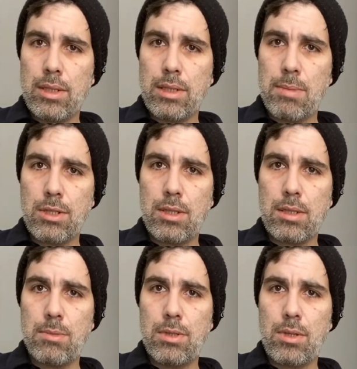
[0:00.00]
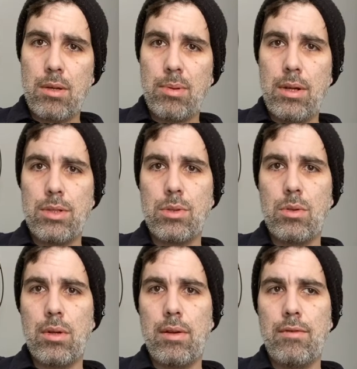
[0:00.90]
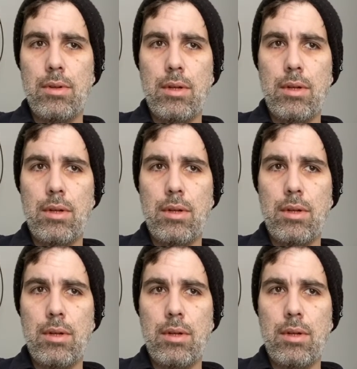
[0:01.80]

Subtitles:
especially us Missouri players who have